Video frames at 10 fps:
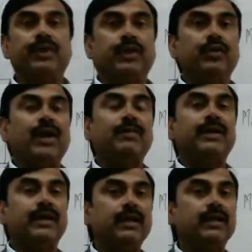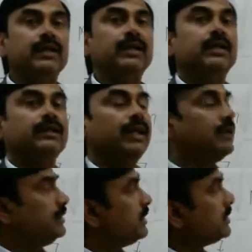You have heard
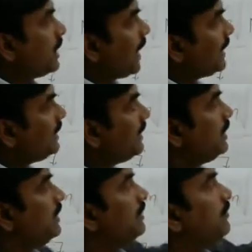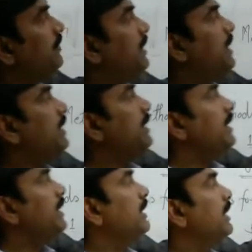that this high yielding
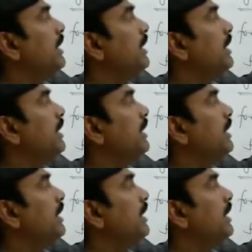variety